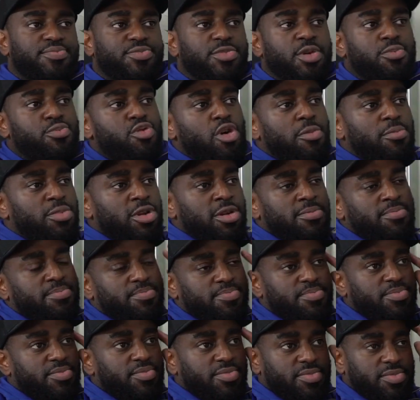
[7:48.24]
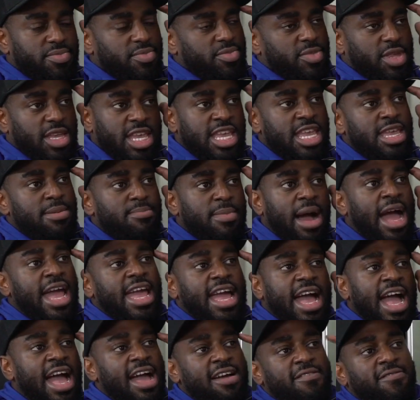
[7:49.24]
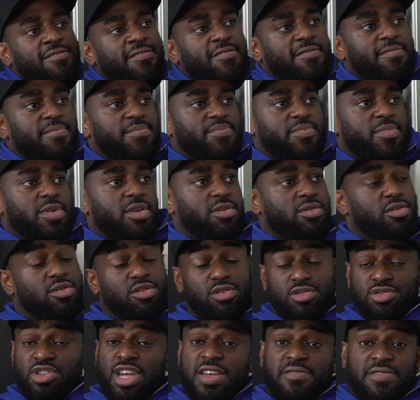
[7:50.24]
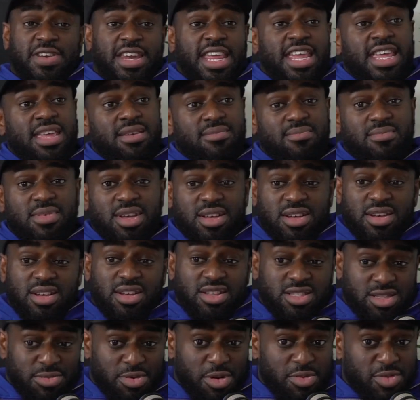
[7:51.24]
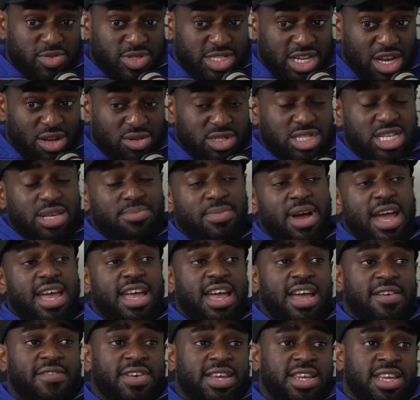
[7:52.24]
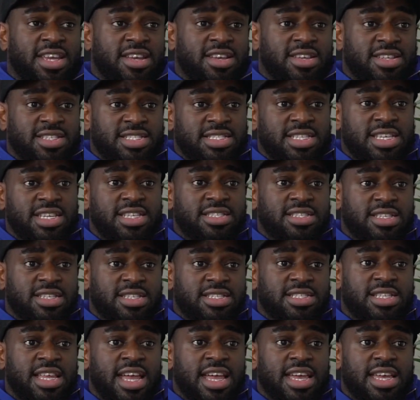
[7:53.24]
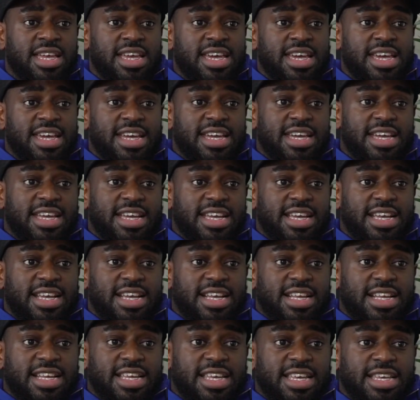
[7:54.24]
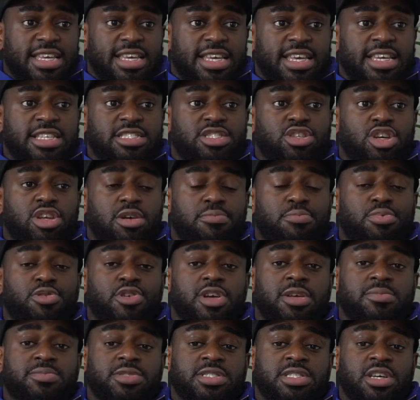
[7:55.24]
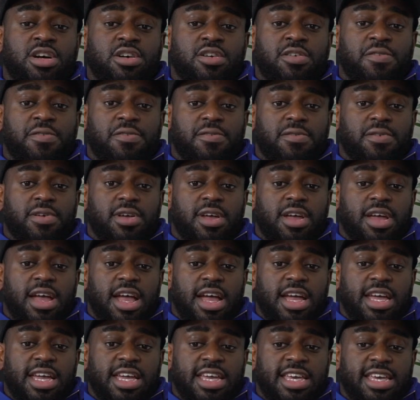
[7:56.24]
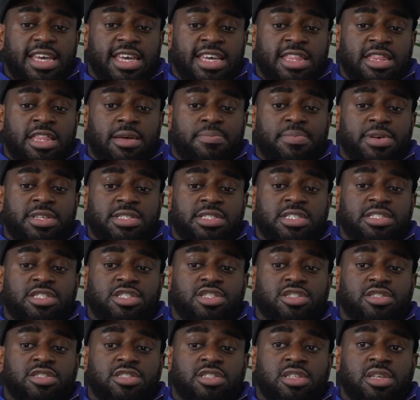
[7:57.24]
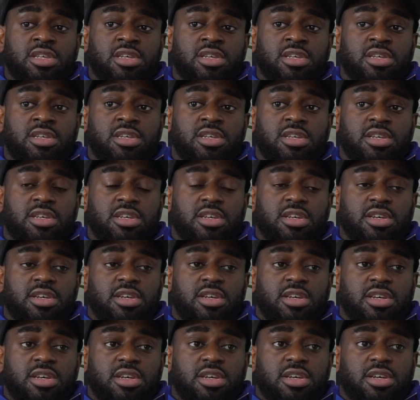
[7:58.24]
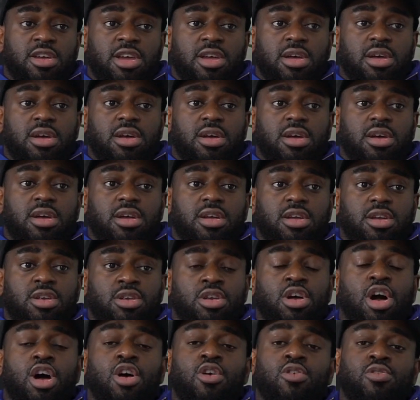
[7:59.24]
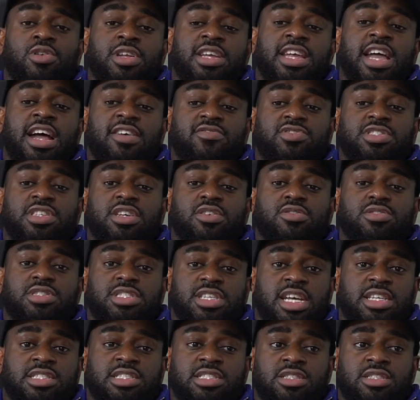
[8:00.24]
the problem he might have, not even he, the problem Chelsea might have at the end of the season is that he's going to put himself in the position to not only have Chelsea as